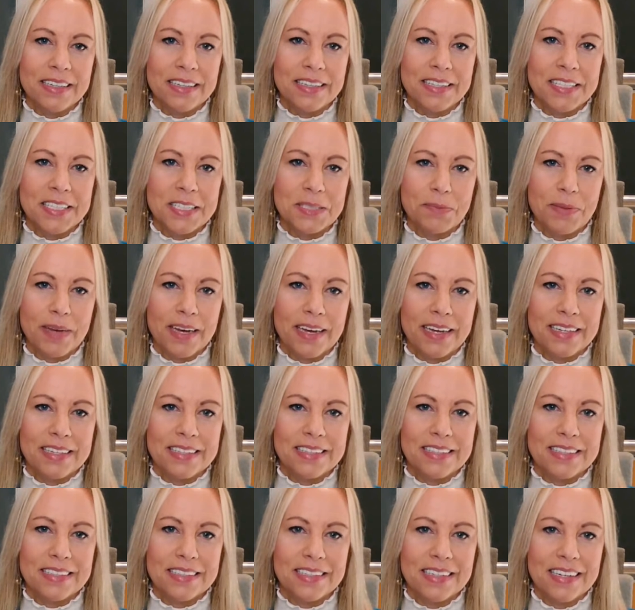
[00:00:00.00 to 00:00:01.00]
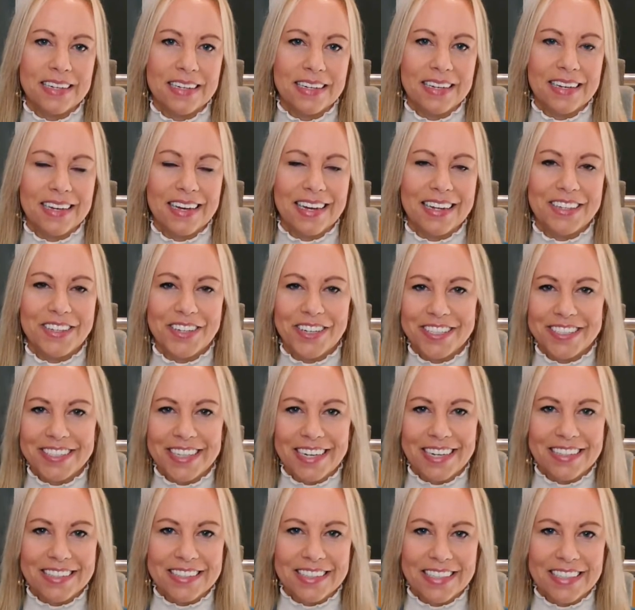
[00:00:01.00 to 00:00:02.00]
in this space. And no
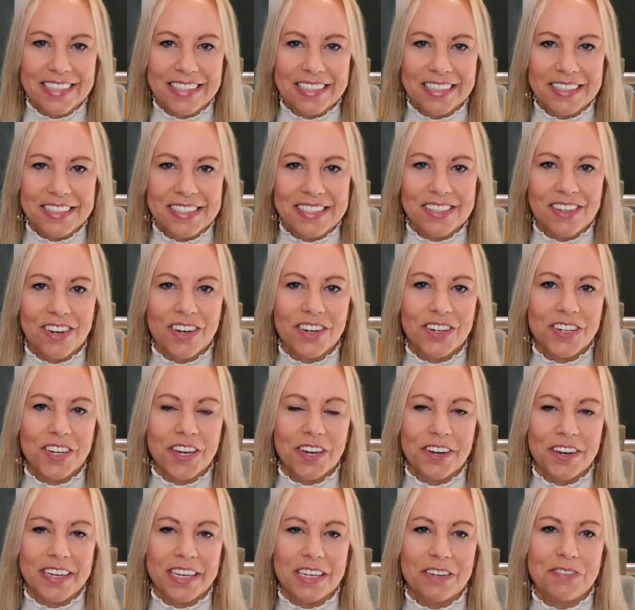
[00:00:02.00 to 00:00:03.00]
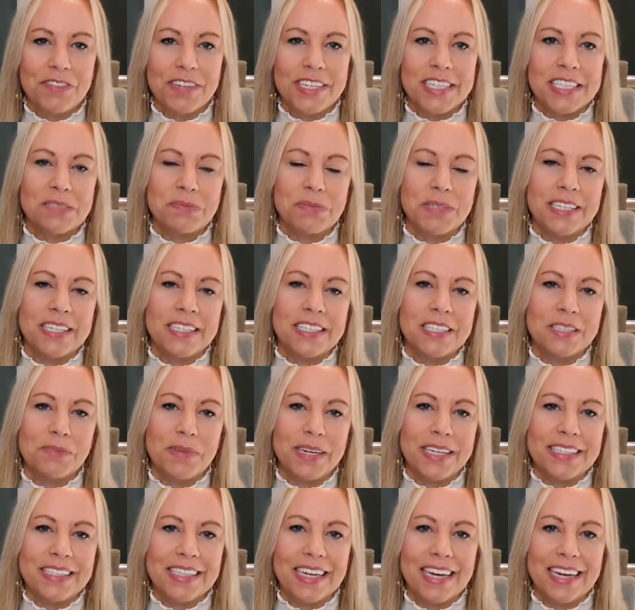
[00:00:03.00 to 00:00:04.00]
doubt Deakin's ongoing investment into
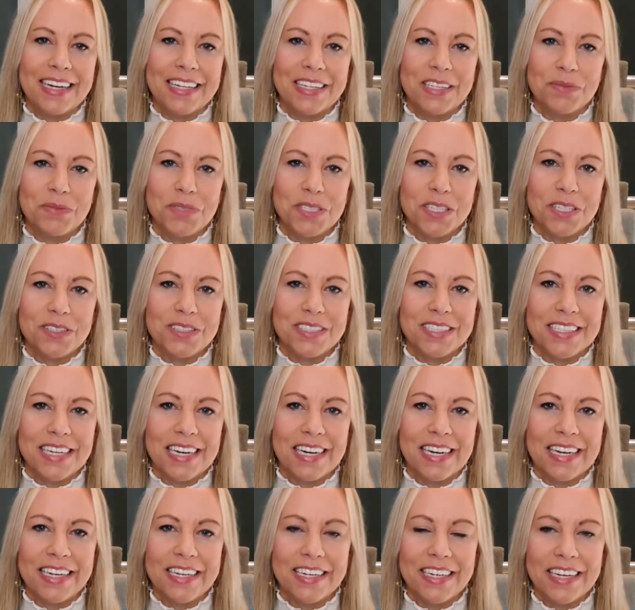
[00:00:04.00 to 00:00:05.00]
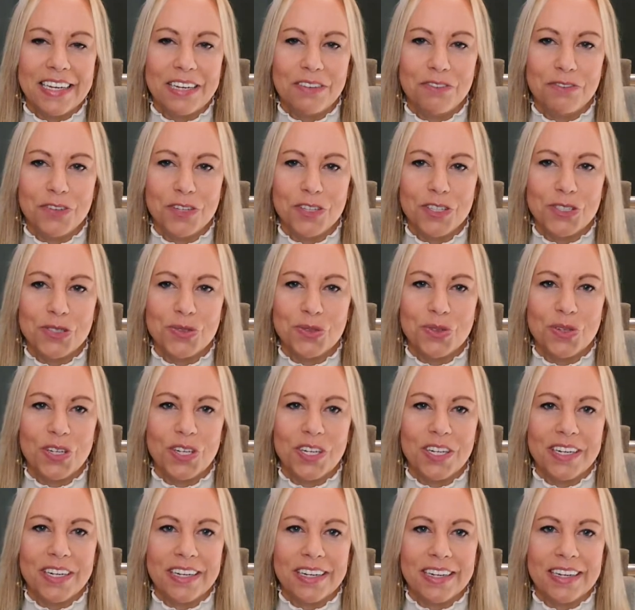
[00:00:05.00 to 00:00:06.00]
maintaining themselves as a leader in virtual
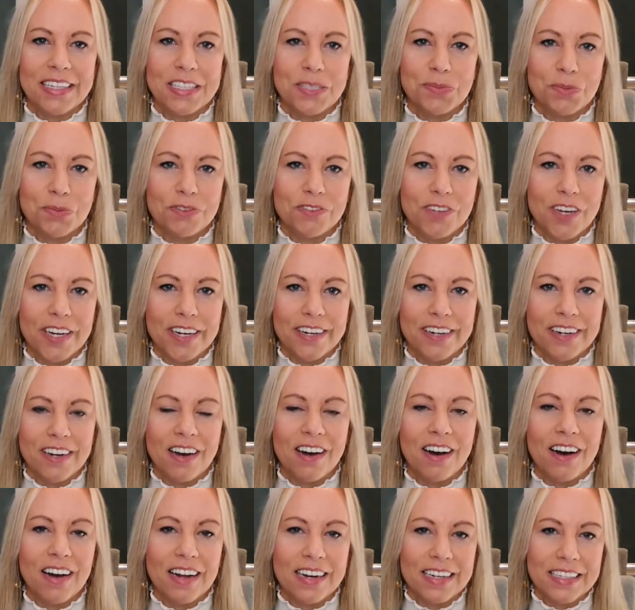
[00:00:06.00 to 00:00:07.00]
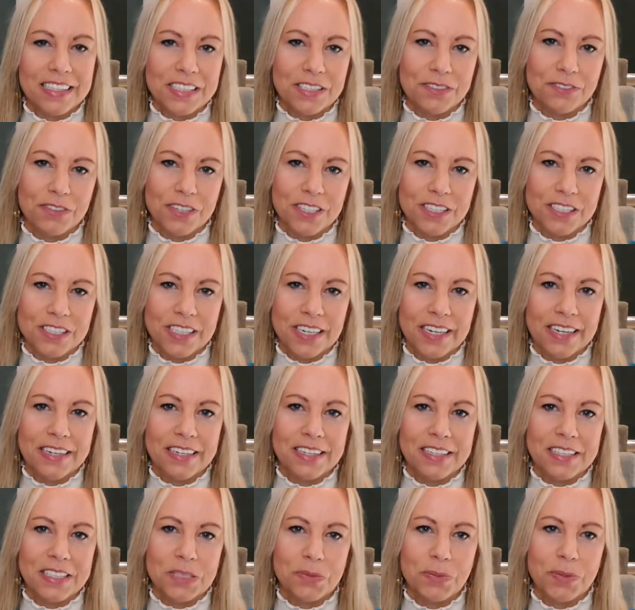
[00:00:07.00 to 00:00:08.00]
learning has provided a highly differentiated
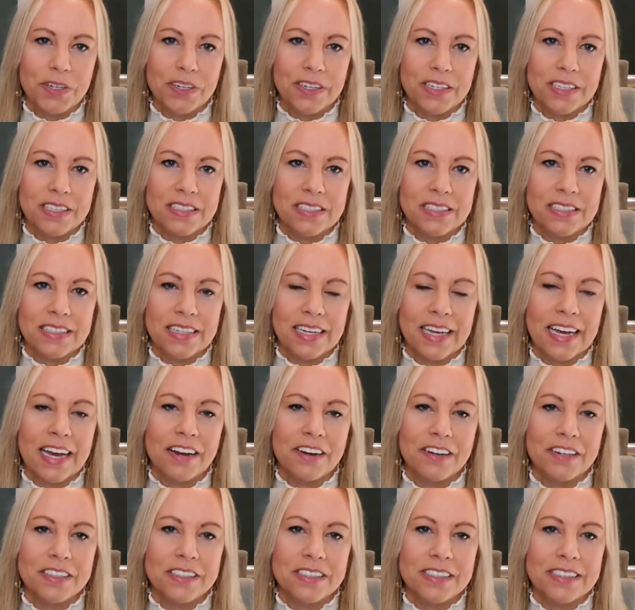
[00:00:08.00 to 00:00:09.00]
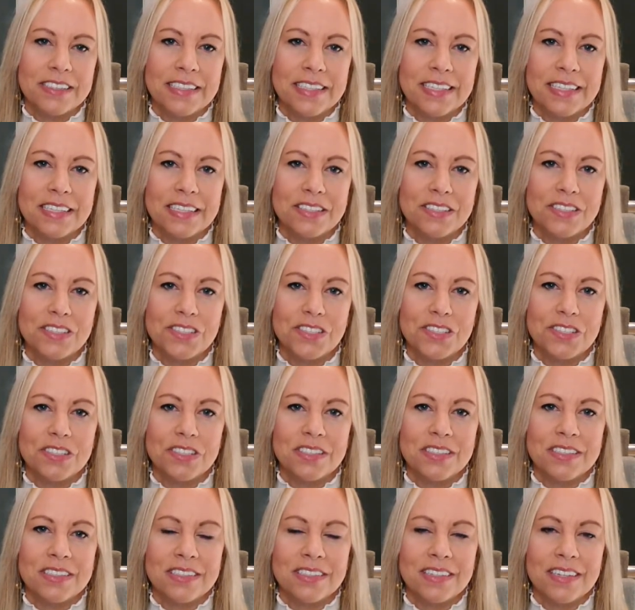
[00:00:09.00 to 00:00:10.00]
experience to current Deakin
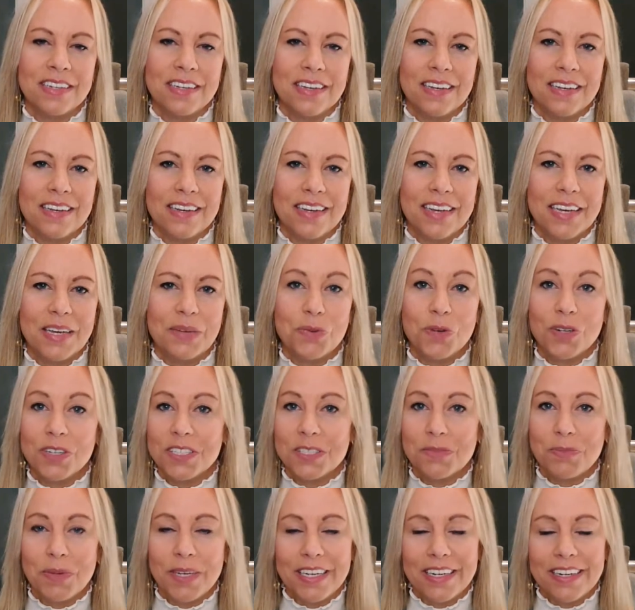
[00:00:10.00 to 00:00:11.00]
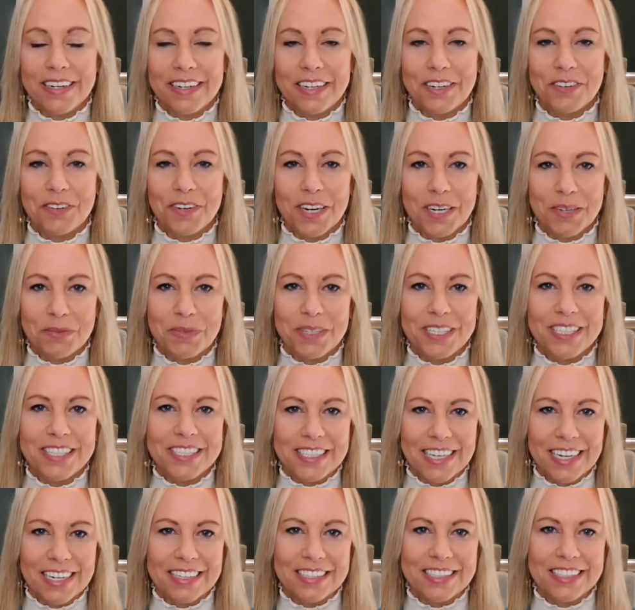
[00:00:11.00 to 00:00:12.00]
students in what has been an incredibly
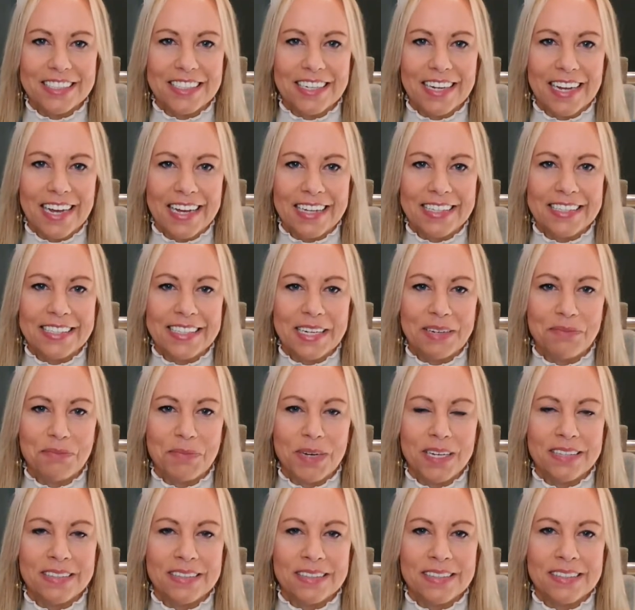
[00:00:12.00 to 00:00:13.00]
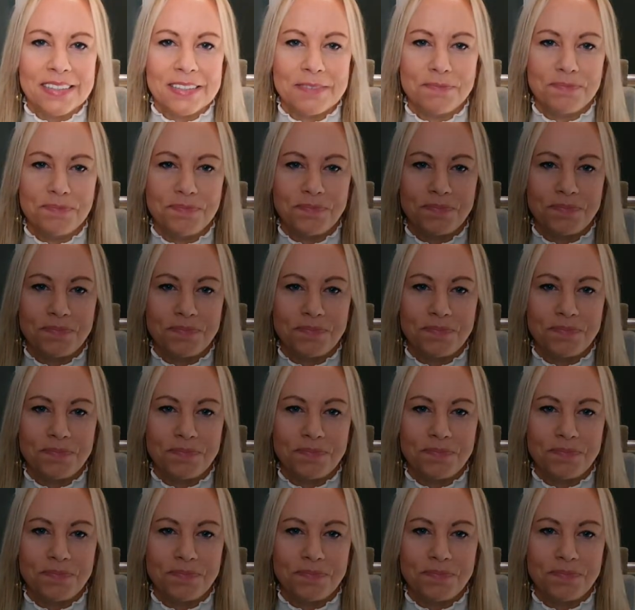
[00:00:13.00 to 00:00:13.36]
challenging 18 months.